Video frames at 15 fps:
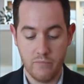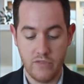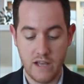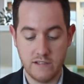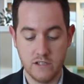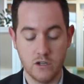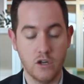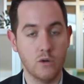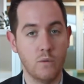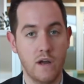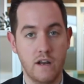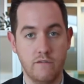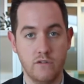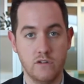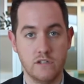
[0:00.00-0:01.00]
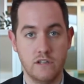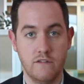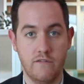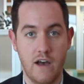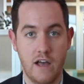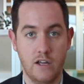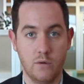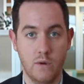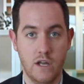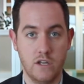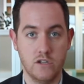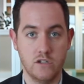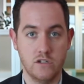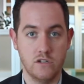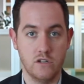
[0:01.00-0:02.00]
that's a good way of using the value
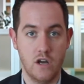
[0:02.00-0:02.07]
range.